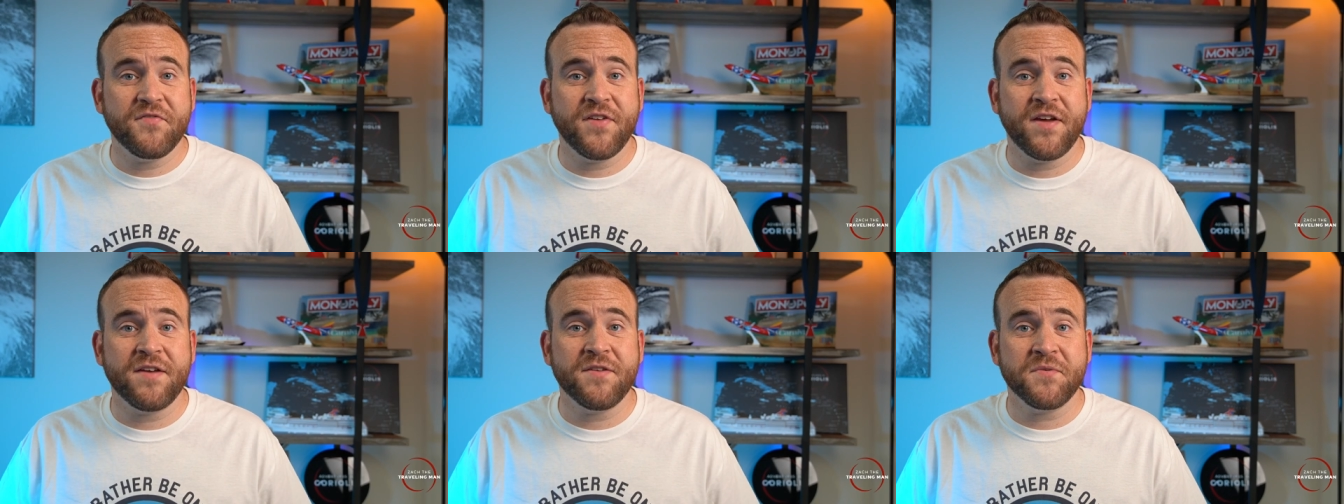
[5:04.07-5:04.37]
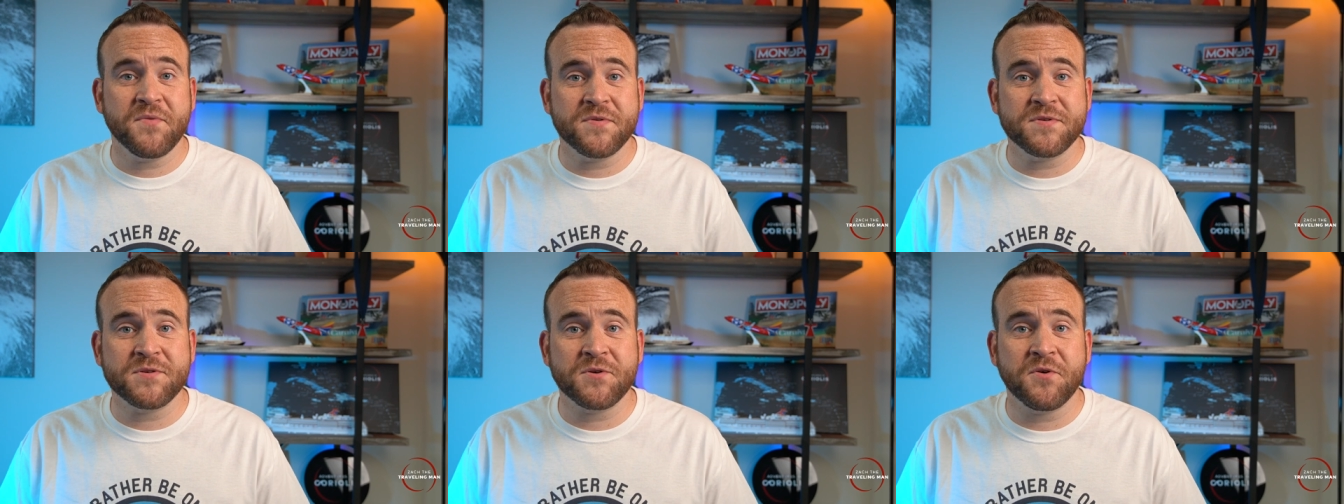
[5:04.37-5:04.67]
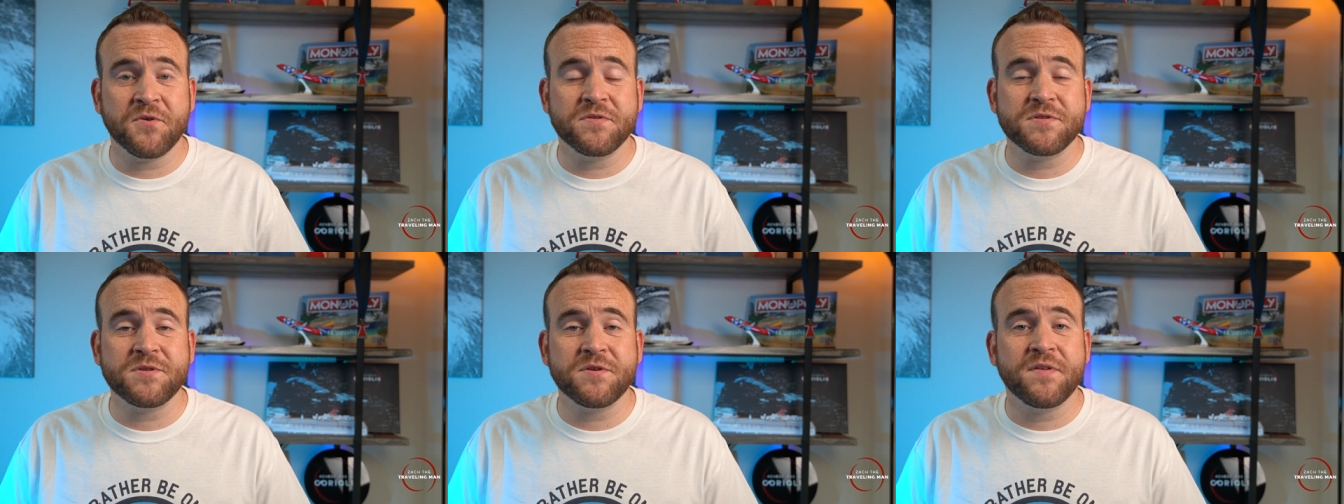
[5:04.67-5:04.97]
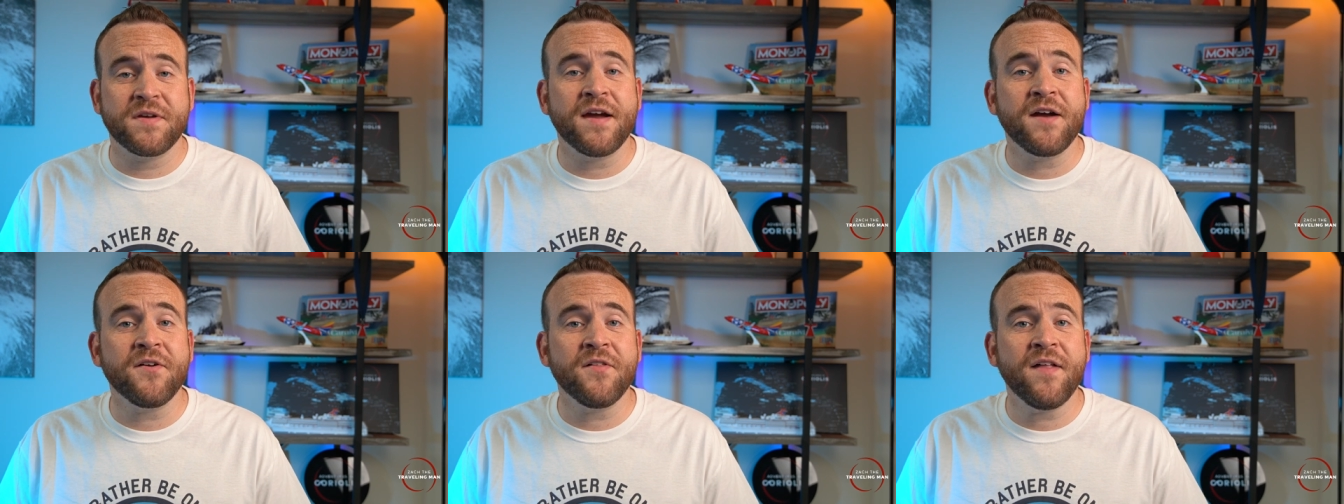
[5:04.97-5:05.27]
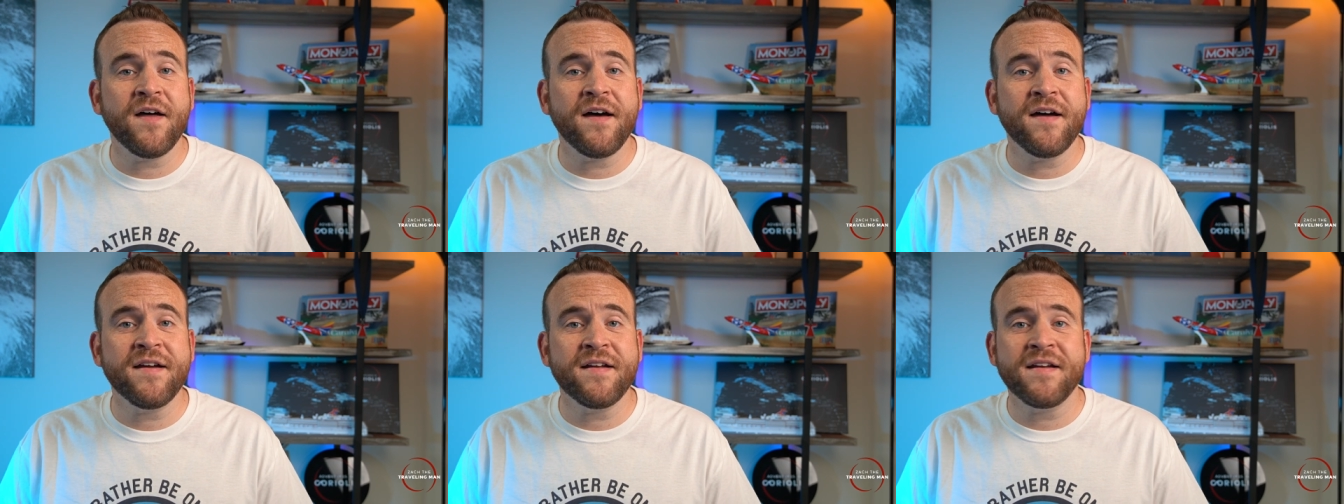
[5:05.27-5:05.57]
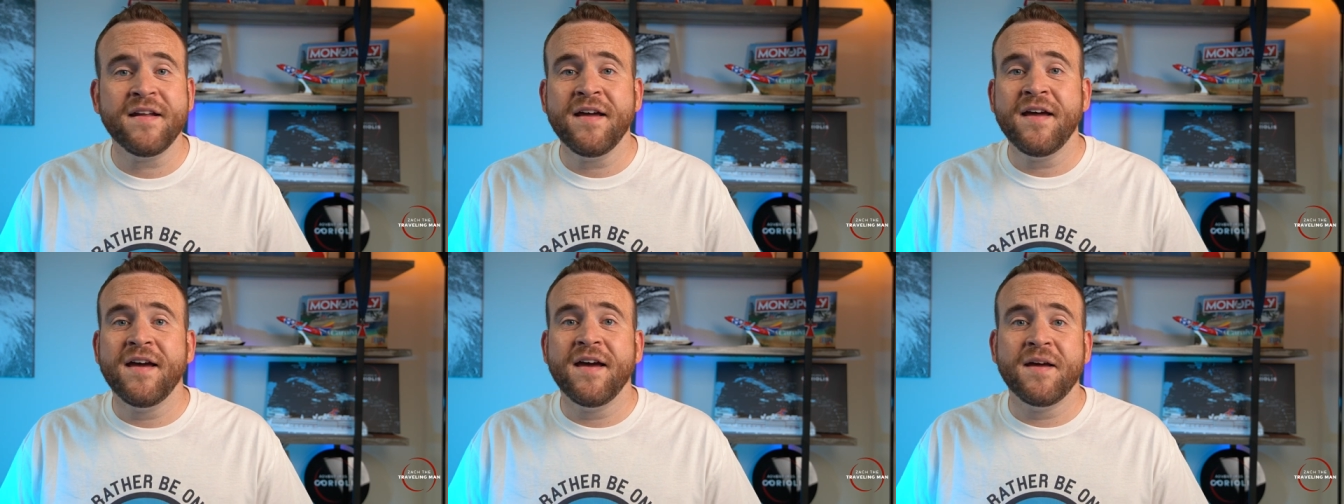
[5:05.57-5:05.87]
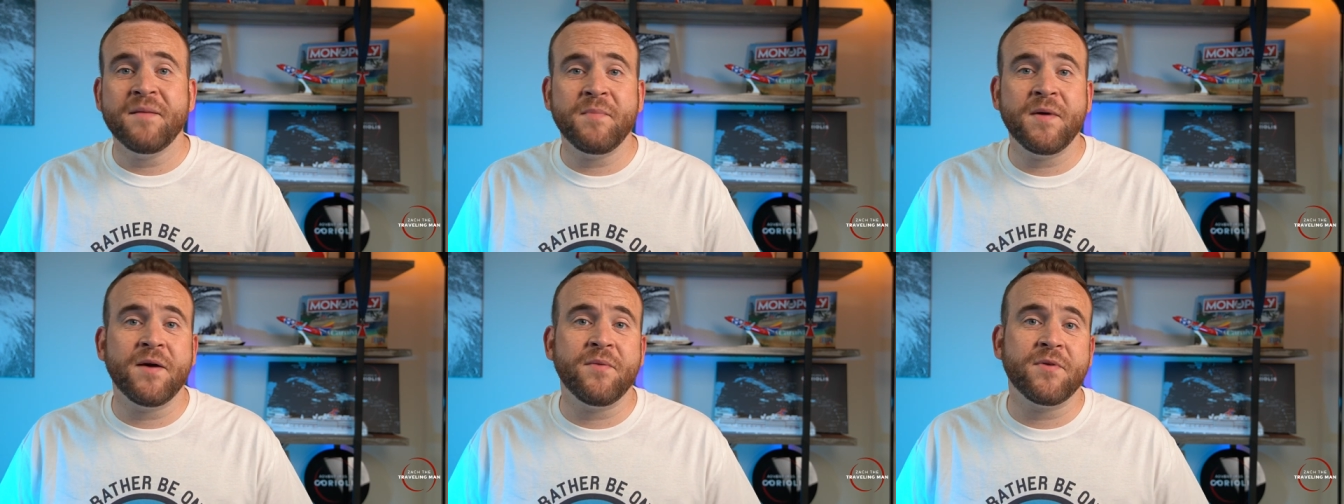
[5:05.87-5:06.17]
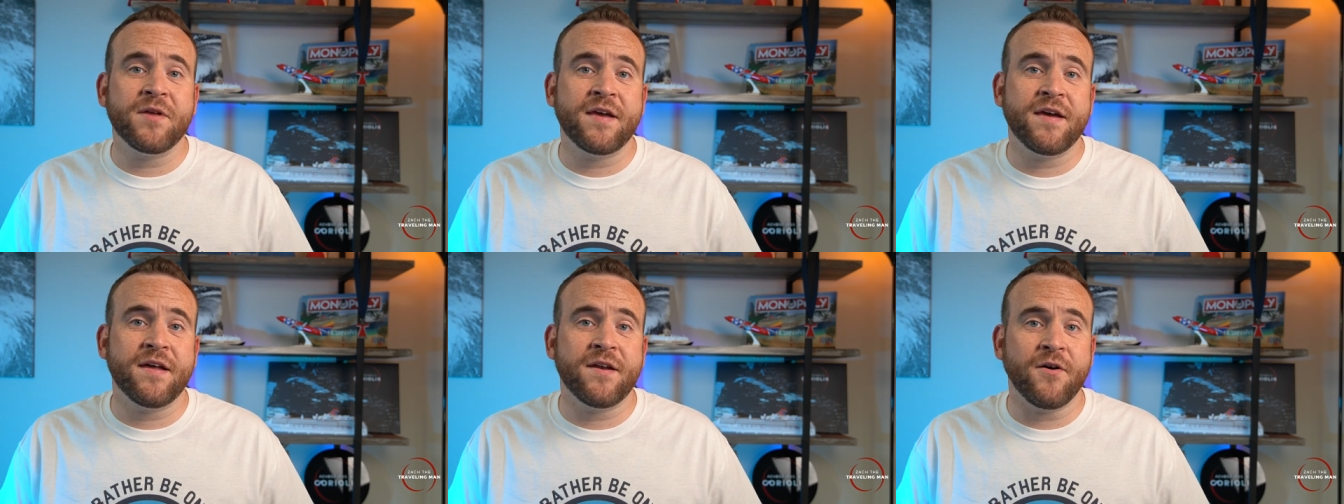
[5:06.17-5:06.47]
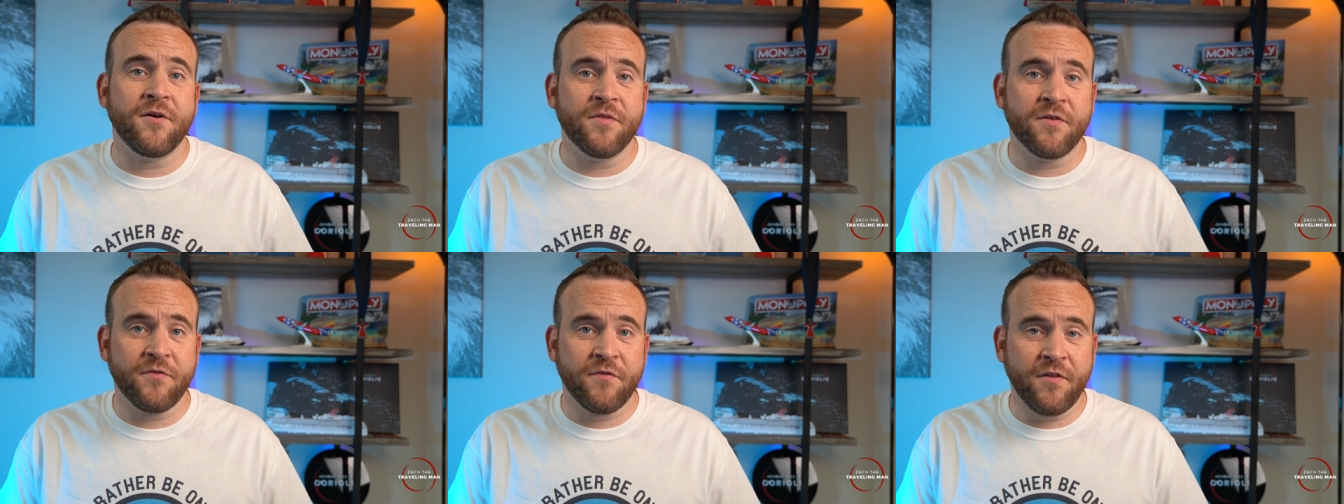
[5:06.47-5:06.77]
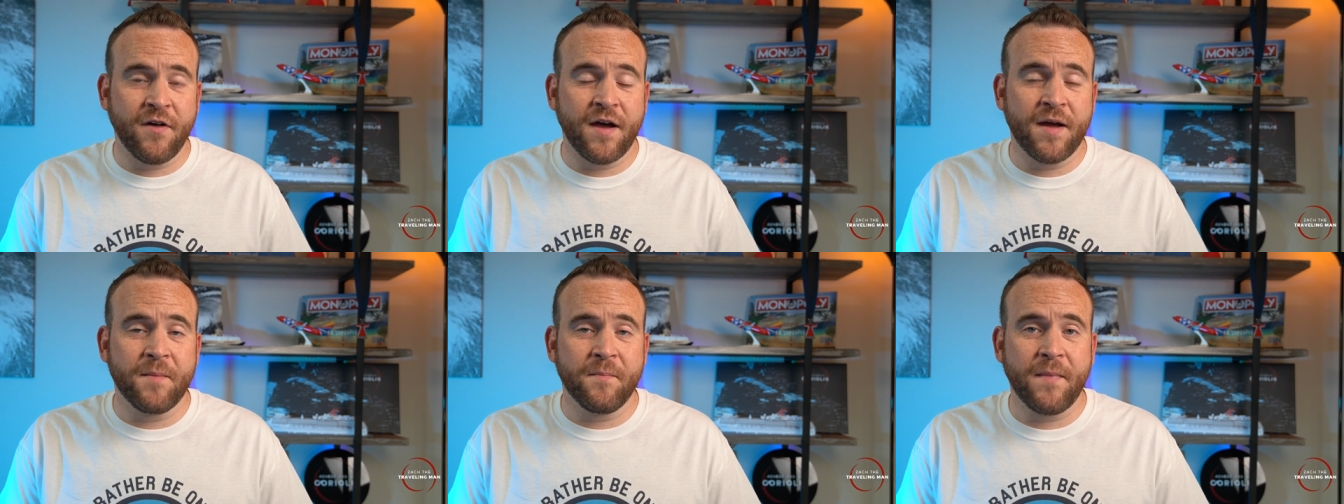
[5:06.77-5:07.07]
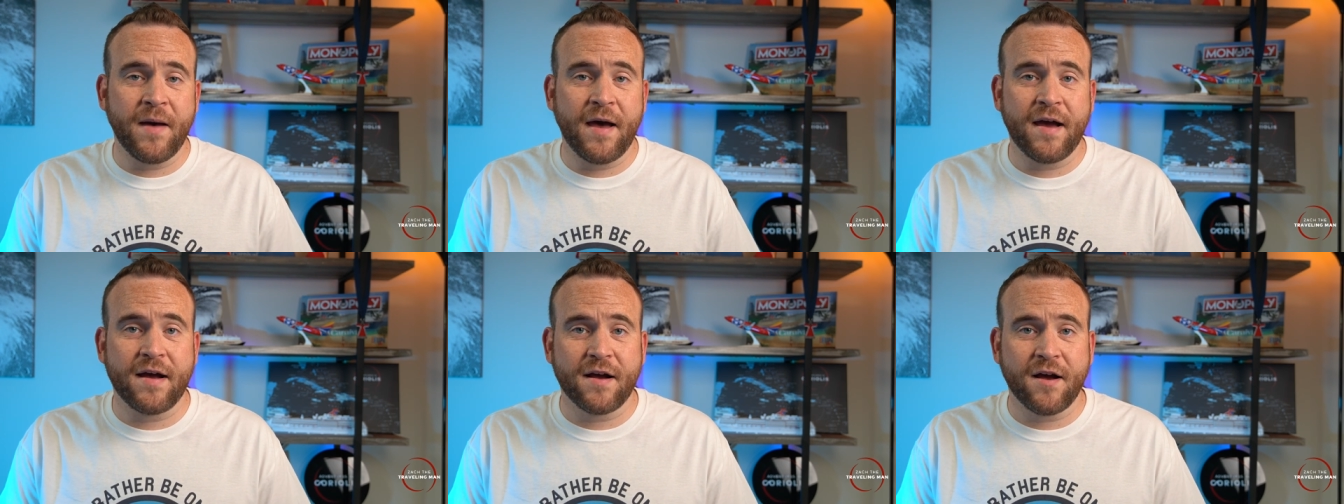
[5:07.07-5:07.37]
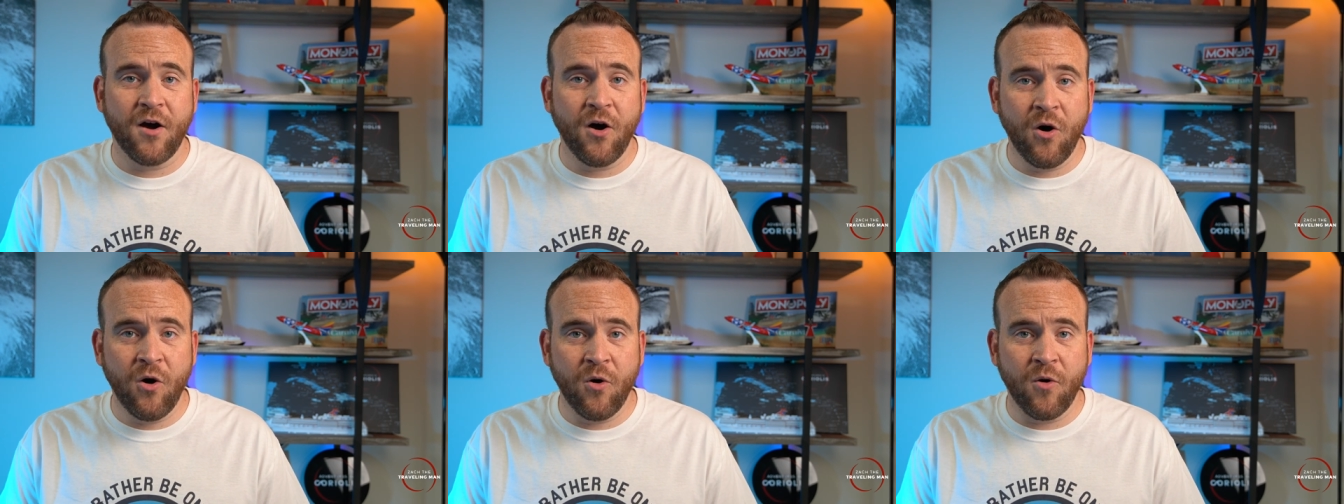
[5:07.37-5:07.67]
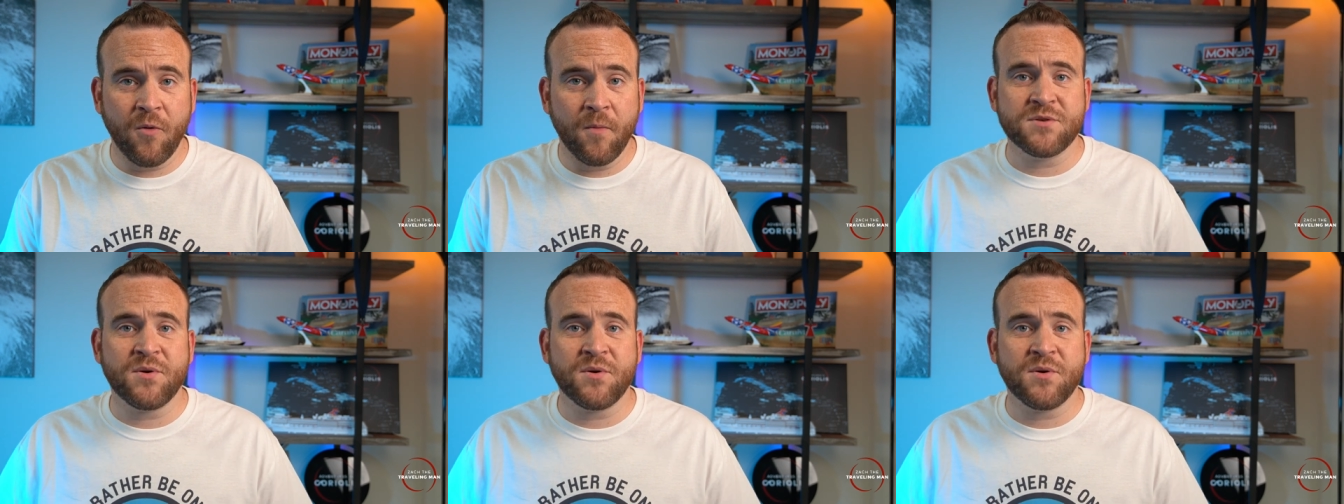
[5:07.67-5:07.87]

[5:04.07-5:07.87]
test result to the airline and be able to get on the flight back home.